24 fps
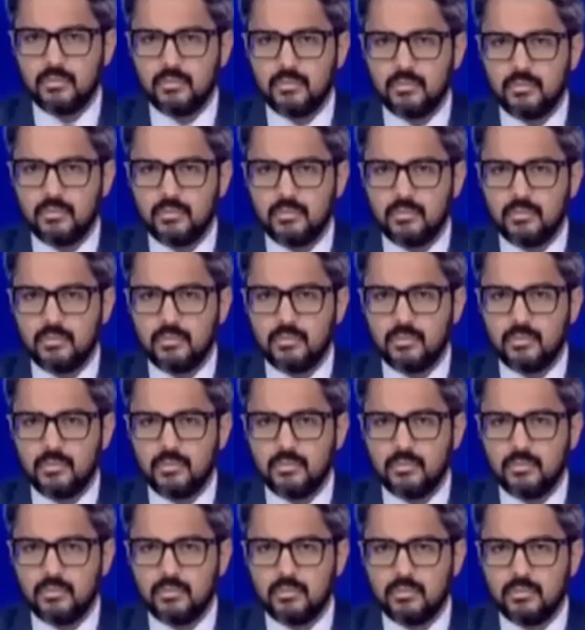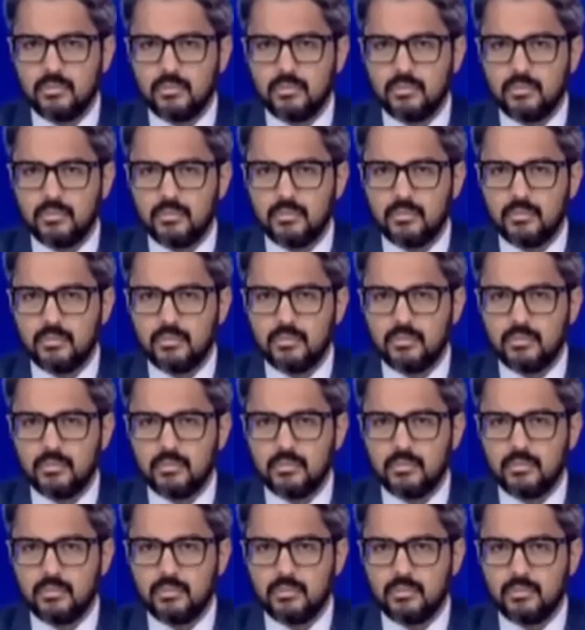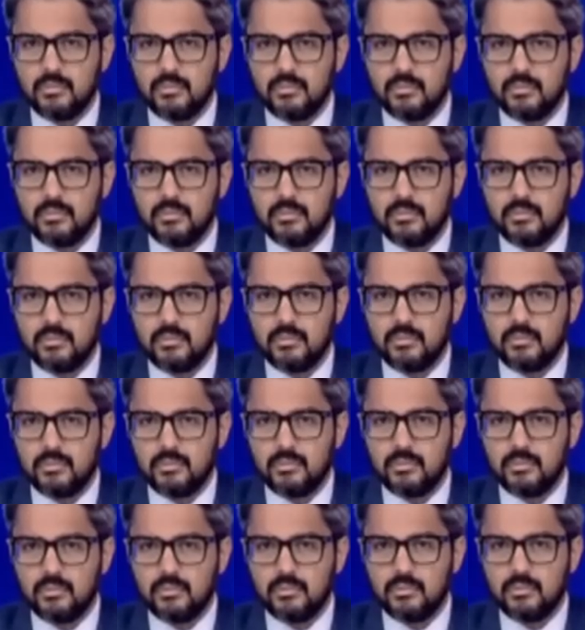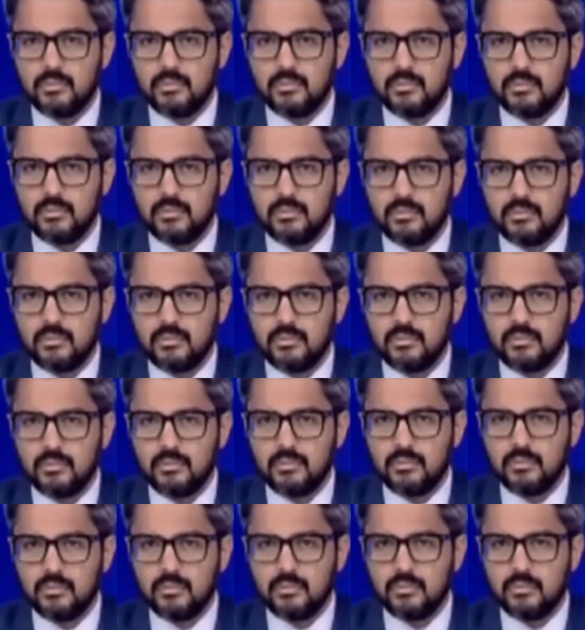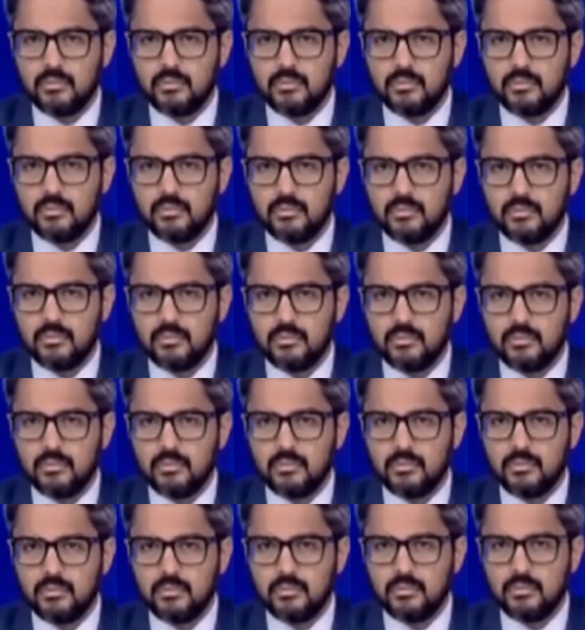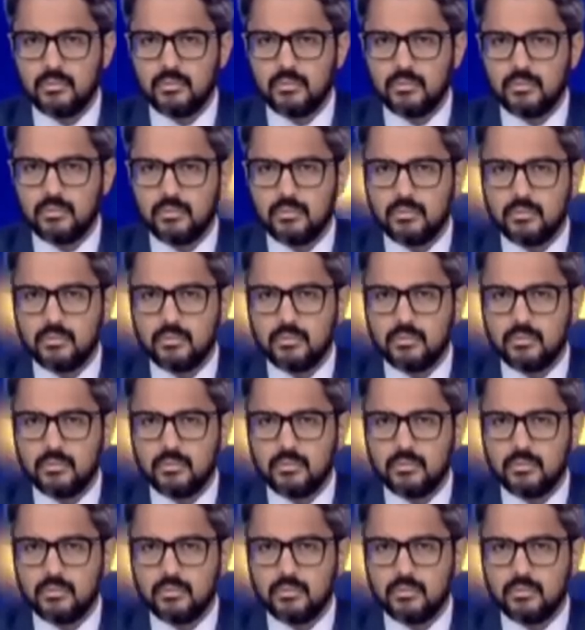The person shown says nothing.